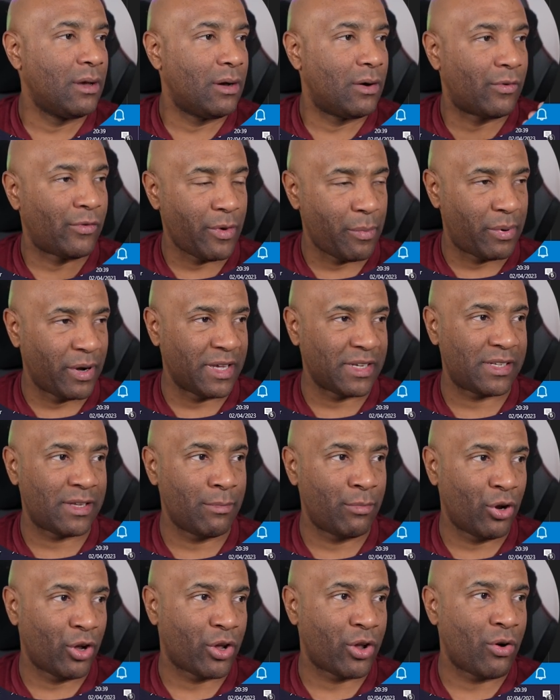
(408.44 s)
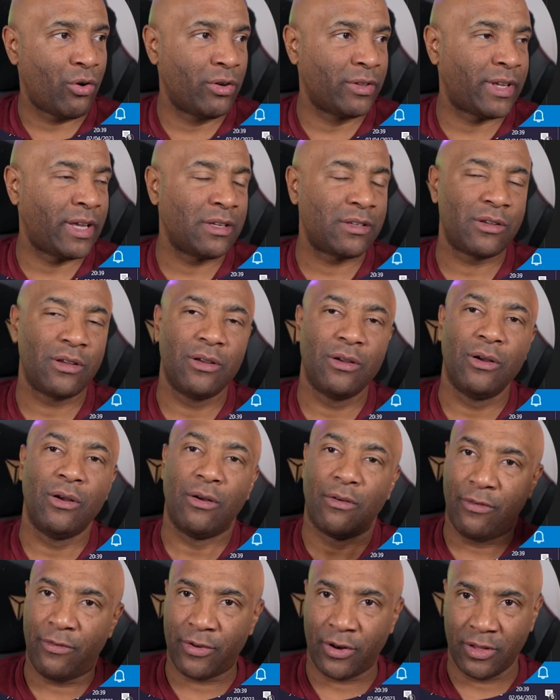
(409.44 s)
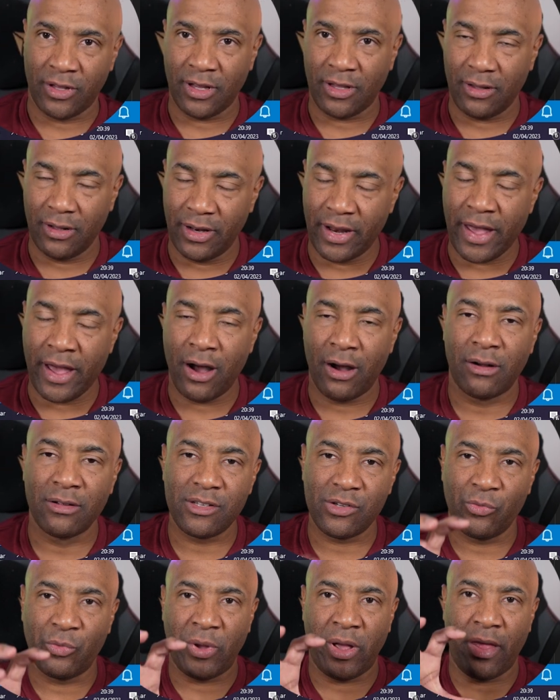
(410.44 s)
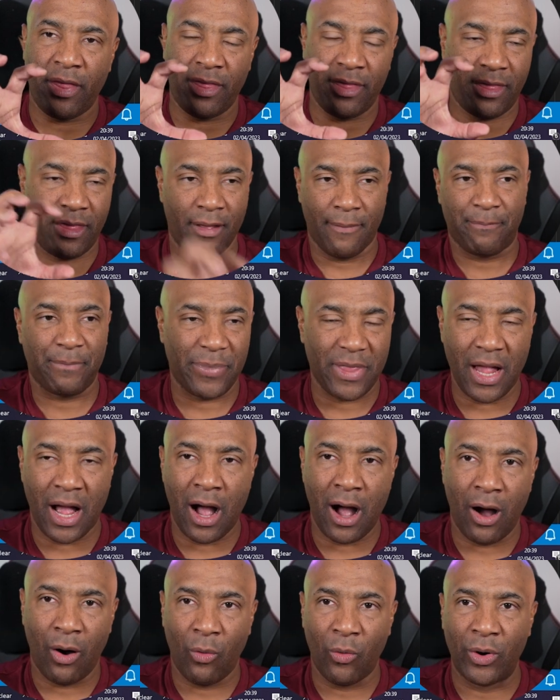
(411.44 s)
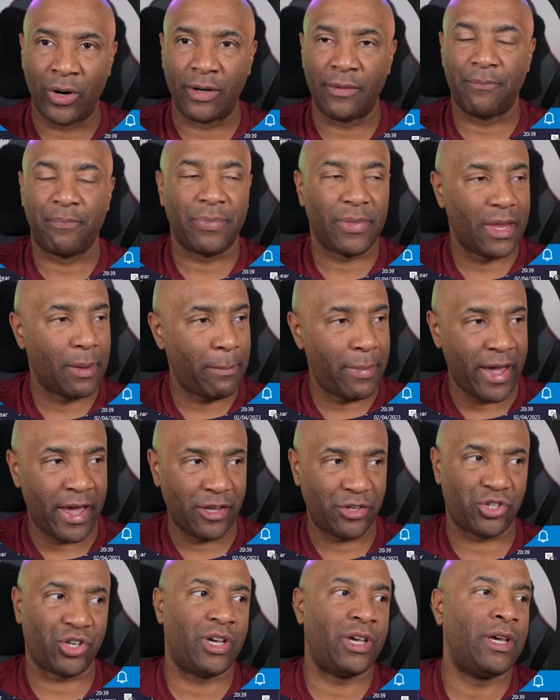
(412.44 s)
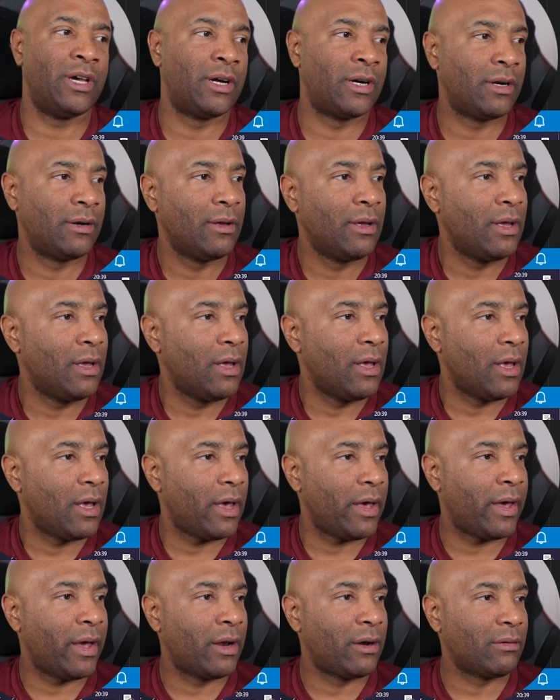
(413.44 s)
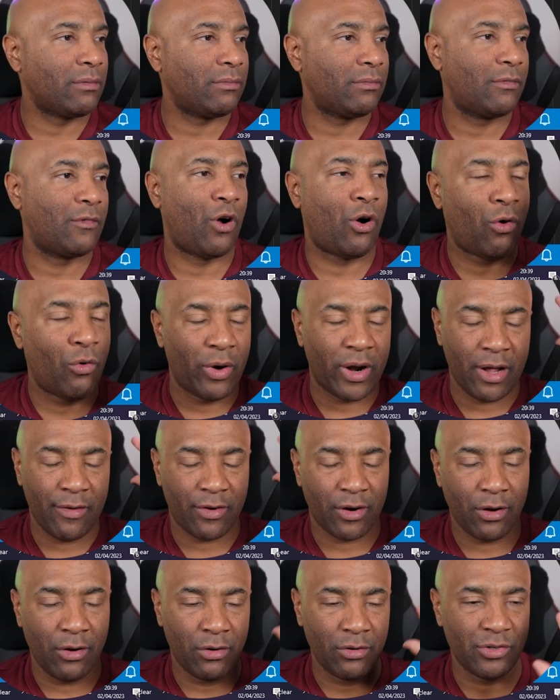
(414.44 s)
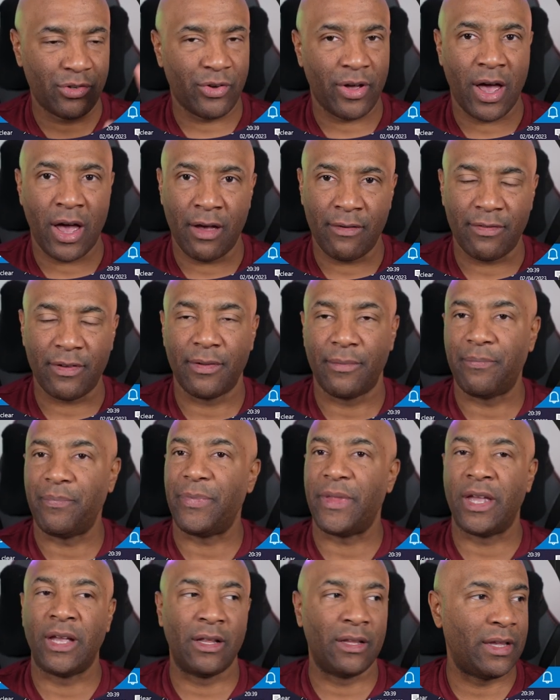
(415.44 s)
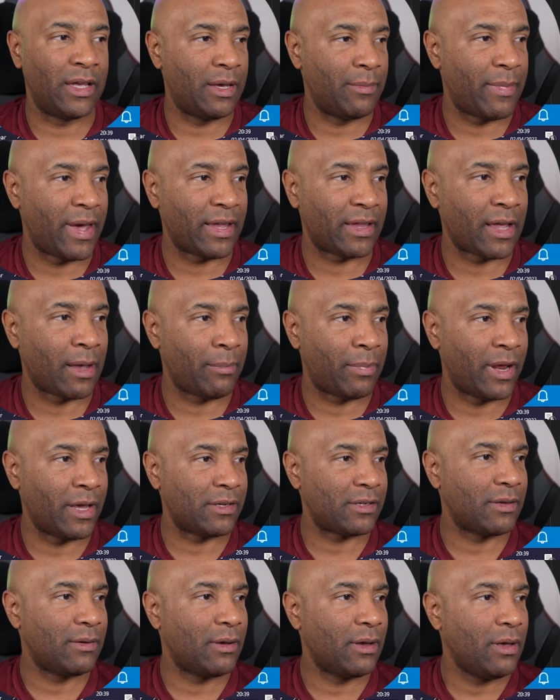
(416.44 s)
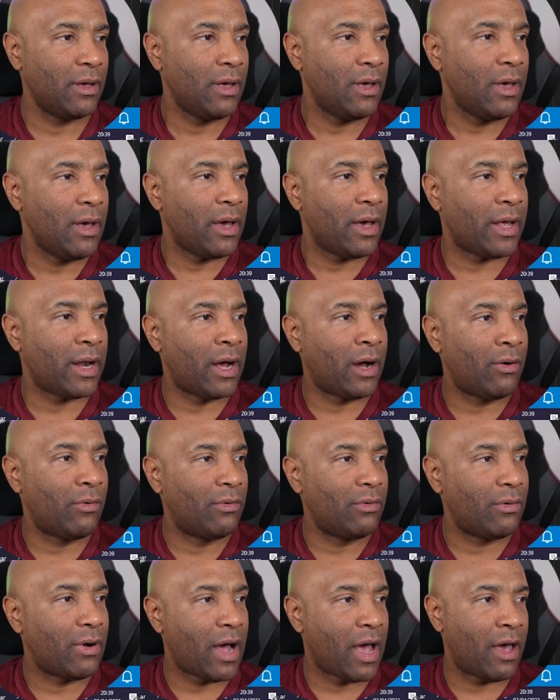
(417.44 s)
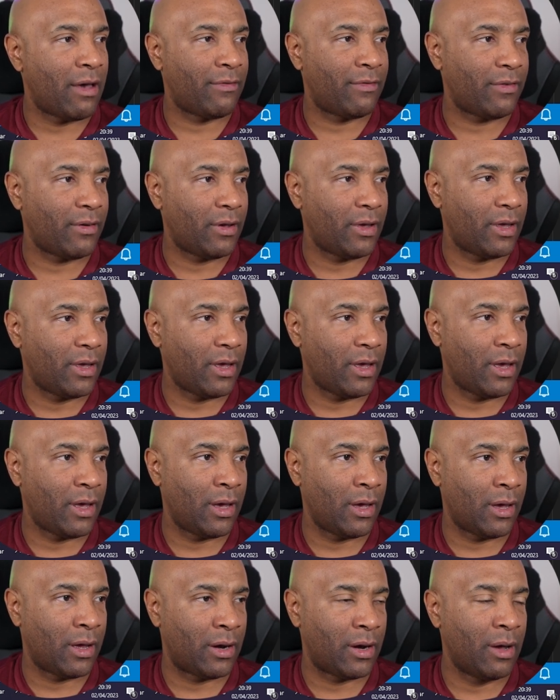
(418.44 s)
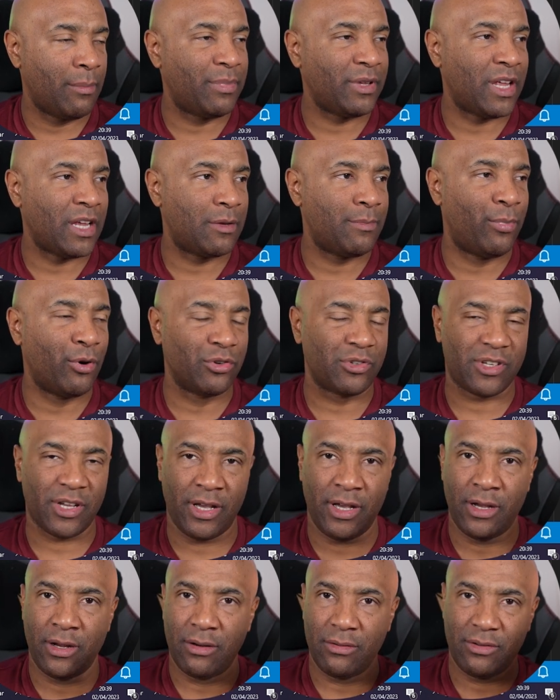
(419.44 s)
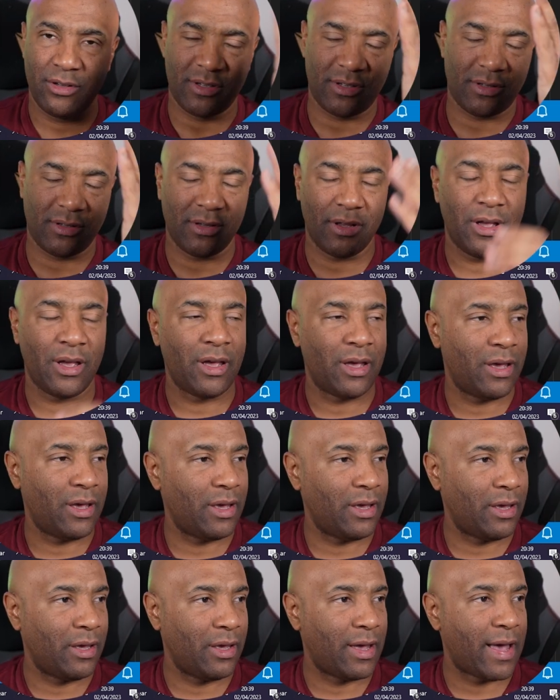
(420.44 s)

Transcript: replace the block content from the layout with our page here, and for whatever code you have in the main template. And now I have an update post here, just a